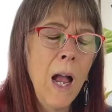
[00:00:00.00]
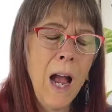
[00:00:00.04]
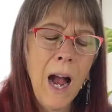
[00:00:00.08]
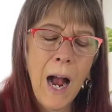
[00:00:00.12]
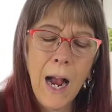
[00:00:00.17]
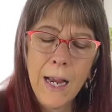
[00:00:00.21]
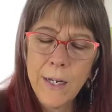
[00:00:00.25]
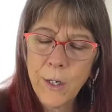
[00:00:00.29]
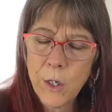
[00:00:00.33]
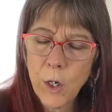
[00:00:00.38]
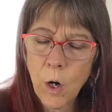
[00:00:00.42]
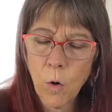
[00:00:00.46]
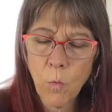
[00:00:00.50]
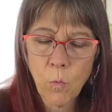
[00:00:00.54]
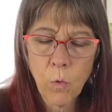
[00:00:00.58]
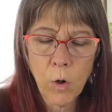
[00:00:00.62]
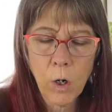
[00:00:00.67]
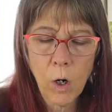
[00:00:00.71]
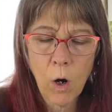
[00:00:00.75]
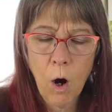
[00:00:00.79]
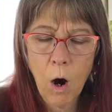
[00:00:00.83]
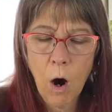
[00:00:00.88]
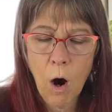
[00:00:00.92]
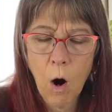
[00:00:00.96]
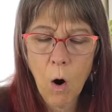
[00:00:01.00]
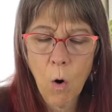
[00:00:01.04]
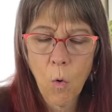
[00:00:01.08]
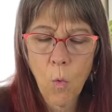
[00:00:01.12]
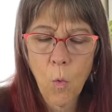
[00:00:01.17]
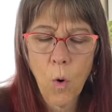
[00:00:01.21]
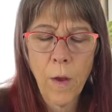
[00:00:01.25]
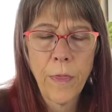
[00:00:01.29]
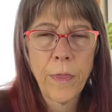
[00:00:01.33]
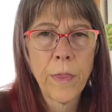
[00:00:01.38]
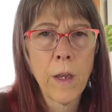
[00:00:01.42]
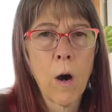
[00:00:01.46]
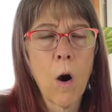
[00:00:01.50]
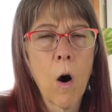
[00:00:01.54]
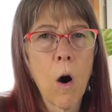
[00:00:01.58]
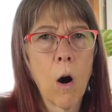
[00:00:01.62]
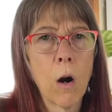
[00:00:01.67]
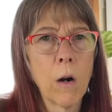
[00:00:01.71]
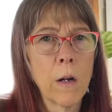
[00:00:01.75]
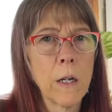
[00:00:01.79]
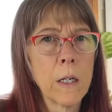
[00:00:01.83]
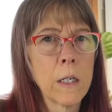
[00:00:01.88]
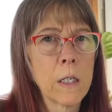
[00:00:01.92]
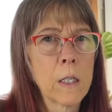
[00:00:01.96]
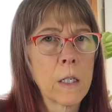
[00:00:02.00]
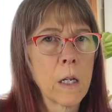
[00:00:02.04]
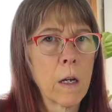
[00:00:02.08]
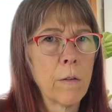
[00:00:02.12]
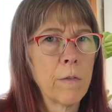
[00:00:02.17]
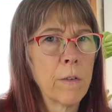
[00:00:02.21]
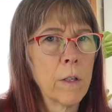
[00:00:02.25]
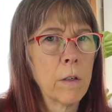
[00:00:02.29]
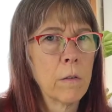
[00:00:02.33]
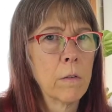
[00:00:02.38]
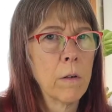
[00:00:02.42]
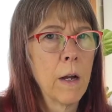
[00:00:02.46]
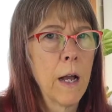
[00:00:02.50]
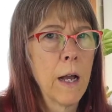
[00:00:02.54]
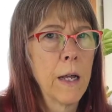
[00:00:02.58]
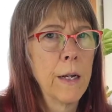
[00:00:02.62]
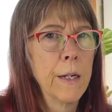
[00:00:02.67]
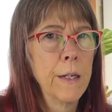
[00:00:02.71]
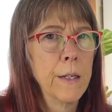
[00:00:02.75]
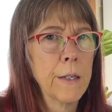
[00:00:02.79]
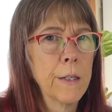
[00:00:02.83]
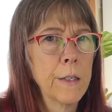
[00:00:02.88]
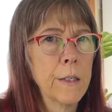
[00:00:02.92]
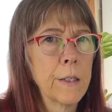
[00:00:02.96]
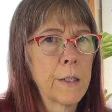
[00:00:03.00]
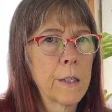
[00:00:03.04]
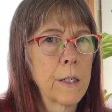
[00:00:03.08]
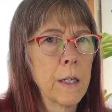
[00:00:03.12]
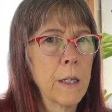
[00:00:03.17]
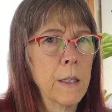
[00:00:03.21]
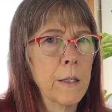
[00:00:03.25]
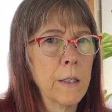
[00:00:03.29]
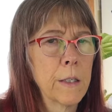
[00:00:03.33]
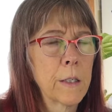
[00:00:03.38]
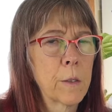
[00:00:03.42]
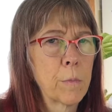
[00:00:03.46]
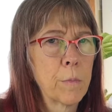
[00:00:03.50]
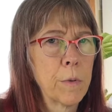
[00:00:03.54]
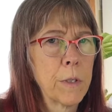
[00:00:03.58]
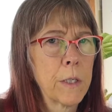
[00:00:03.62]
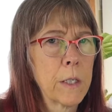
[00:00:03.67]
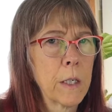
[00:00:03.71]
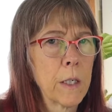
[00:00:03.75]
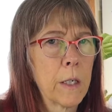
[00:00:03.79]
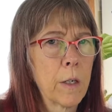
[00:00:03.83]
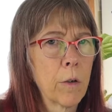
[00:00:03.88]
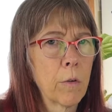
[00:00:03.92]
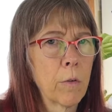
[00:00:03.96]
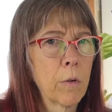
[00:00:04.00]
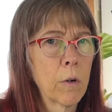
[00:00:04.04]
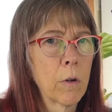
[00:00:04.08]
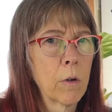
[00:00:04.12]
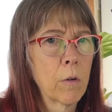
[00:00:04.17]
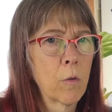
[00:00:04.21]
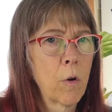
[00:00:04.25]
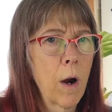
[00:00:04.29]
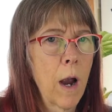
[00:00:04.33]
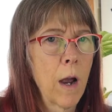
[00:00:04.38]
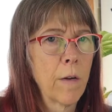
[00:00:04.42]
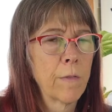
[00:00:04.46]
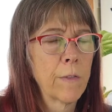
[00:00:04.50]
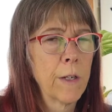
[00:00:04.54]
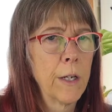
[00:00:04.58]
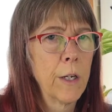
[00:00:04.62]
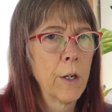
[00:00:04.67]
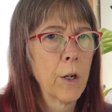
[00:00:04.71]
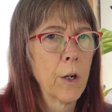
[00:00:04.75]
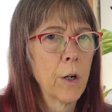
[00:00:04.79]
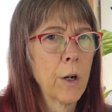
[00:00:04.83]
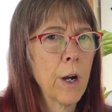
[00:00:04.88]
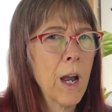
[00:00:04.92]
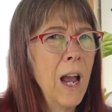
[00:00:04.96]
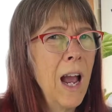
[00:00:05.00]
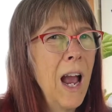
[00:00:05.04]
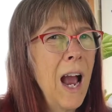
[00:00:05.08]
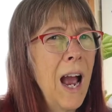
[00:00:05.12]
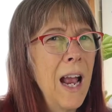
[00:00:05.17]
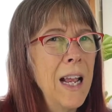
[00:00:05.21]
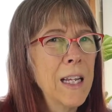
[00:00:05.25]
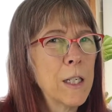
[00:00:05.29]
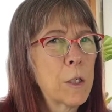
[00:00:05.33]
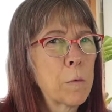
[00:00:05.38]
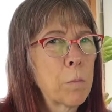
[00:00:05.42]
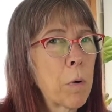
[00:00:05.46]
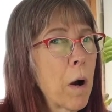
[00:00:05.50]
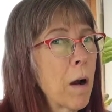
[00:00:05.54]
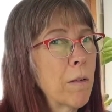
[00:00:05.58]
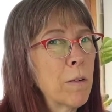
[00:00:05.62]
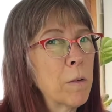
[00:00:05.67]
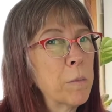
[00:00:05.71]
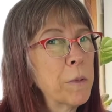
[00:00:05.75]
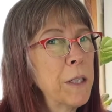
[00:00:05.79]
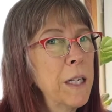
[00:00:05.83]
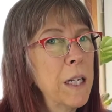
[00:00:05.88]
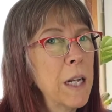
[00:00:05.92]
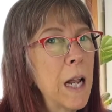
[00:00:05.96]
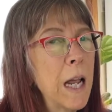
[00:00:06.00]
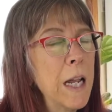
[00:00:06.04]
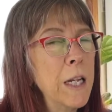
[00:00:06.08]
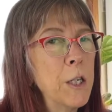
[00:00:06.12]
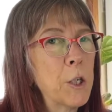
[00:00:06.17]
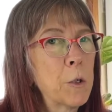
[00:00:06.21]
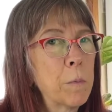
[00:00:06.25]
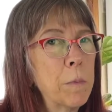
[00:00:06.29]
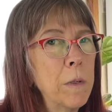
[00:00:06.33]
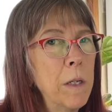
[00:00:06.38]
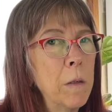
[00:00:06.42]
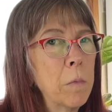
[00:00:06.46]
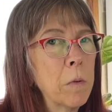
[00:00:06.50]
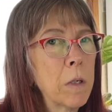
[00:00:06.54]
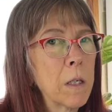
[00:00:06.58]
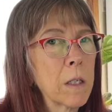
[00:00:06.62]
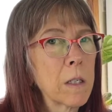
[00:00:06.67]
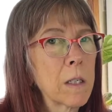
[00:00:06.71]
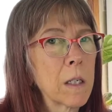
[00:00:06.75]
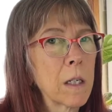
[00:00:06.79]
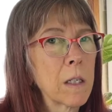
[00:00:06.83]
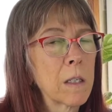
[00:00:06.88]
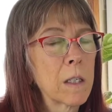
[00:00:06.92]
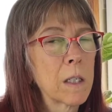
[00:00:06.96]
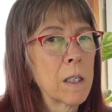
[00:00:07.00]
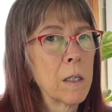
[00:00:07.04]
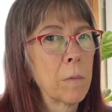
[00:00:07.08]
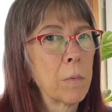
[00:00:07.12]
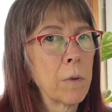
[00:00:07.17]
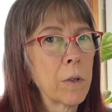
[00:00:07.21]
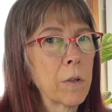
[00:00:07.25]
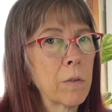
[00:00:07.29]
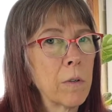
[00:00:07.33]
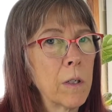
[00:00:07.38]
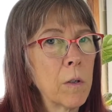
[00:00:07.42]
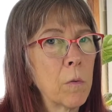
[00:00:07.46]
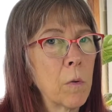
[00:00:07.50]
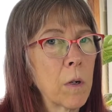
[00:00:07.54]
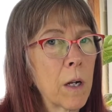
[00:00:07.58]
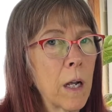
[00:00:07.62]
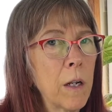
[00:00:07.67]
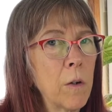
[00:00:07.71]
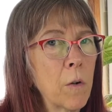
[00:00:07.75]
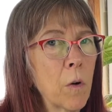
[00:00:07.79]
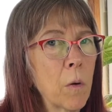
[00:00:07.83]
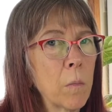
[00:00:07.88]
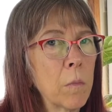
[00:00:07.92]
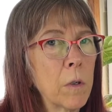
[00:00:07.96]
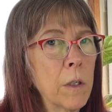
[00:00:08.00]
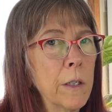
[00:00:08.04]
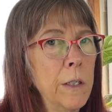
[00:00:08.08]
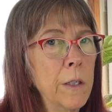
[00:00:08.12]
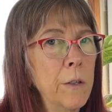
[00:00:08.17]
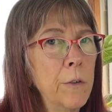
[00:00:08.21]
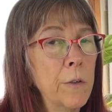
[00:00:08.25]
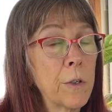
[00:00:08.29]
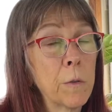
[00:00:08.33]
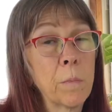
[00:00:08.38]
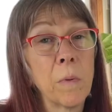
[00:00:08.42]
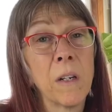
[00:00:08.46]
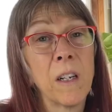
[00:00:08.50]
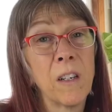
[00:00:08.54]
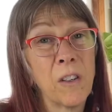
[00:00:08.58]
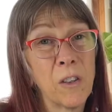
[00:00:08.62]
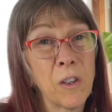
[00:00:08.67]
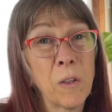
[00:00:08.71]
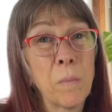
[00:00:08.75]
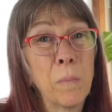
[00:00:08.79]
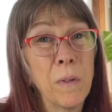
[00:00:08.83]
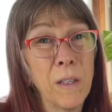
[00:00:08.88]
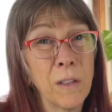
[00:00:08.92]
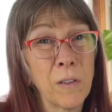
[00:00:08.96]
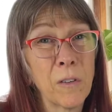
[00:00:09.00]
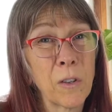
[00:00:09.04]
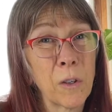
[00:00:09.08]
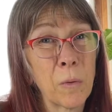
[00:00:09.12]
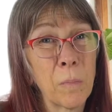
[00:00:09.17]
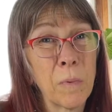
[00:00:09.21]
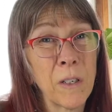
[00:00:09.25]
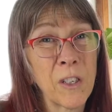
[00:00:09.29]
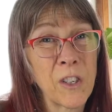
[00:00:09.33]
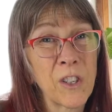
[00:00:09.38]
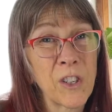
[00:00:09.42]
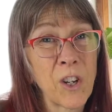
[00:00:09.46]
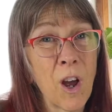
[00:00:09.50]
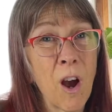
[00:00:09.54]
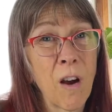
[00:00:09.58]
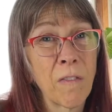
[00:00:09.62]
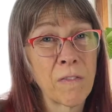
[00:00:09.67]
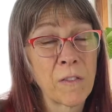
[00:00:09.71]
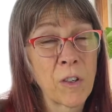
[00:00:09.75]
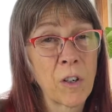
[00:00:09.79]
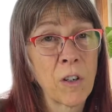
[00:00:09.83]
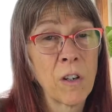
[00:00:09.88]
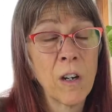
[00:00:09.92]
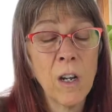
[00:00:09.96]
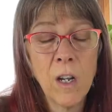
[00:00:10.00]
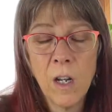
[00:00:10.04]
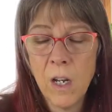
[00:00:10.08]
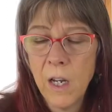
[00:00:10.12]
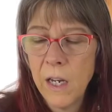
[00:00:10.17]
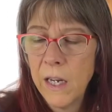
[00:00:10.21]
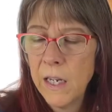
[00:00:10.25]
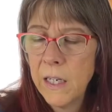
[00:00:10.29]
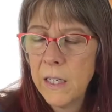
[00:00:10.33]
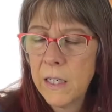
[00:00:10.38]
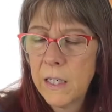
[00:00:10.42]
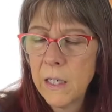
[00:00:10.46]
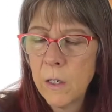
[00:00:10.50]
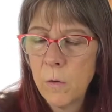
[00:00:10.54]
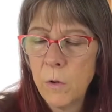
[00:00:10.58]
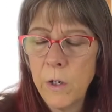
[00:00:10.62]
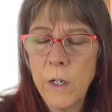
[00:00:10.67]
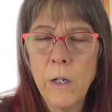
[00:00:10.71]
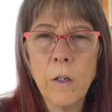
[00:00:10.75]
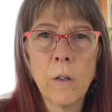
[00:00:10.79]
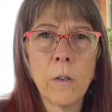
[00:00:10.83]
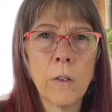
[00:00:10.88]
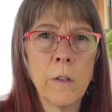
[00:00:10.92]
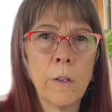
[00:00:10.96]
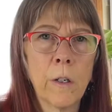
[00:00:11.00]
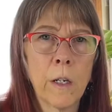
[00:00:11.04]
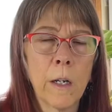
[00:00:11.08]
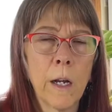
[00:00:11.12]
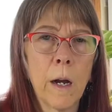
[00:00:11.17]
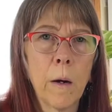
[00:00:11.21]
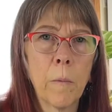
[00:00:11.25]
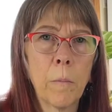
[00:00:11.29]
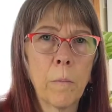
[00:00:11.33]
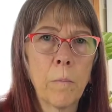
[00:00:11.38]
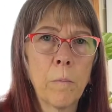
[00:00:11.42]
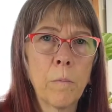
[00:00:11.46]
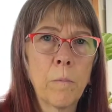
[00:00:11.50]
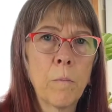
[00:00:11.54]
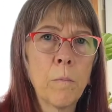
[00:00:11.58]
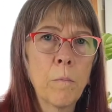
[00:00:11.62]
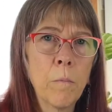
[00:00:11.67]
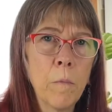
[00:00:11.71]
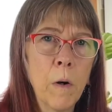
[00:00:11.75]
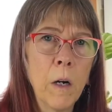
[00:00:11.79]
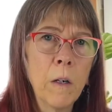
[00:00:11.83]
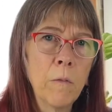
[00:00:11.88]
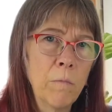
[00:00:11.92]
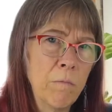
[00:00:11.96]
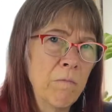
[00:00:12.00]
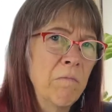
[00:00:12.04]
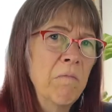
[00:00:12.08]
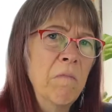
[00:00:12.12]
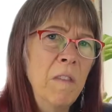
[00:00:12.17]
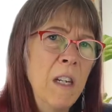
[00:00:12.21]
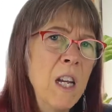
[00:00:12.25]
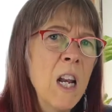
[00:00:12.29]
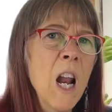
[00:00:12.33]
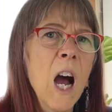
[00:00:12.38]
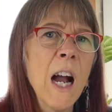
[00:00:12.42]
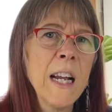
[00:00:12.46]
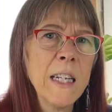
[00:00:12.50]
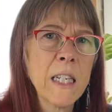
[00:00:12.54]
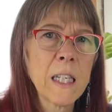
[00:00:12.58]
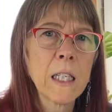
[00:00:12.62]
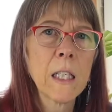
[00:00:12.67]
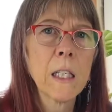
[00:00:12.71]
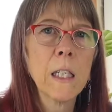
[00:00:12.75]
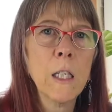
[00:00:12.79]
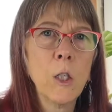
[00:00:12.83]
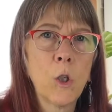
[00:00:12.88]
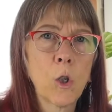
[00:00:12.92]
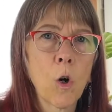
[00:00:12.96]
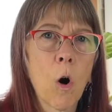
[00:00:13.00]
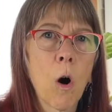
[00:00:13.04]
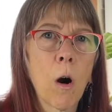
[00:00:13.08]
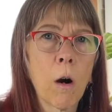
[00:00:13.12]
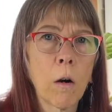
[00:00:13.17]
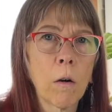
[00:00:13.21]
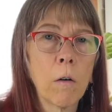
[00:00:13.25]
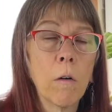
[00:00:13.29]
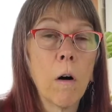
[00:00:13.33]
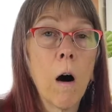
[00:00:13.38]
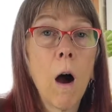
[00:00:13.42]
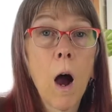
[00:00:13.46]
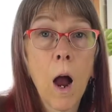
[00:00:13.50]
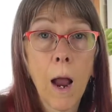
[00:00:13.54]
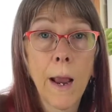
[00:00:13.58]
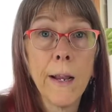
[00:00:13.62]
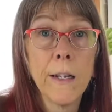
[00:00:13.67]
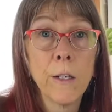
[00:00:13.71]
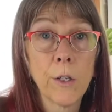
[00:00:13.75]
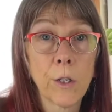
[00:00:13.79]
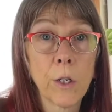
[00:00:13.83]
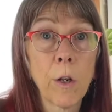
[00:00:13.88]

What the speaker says: I don't recall what the hardness of the lead is in this particular Craft Gear. It's probably an HB because that's typically what I normally use, but it could be a little bit softer. It did yield a nicely dark line so